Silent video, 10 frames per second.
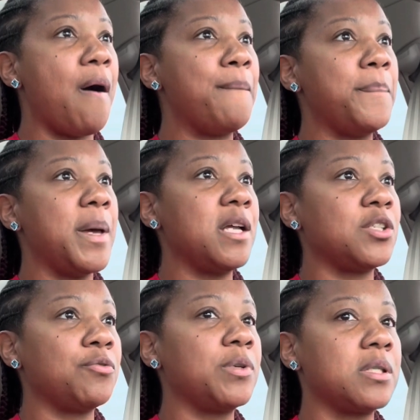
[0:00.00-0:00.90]

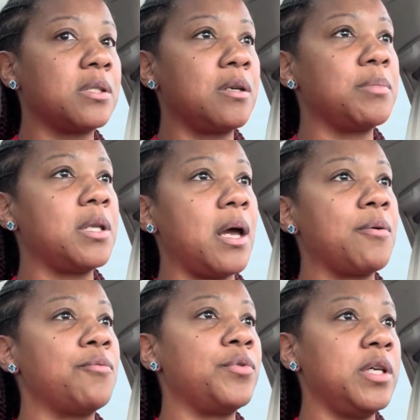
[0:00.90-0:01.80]
imagine what it's going to be like
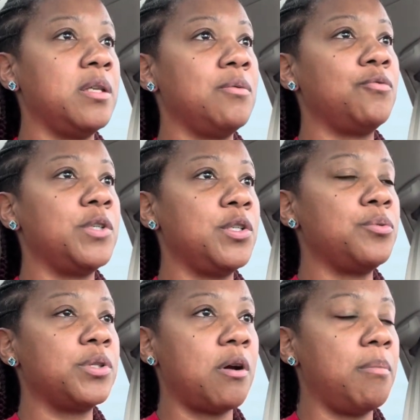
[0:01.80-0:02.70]
when we
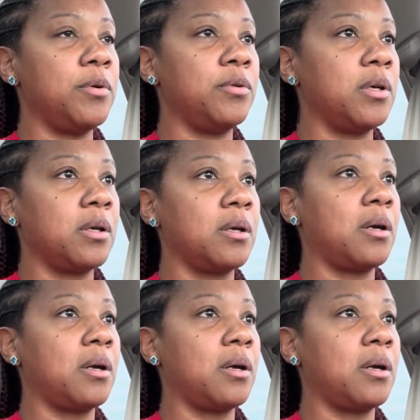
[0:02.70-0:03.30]
do start building.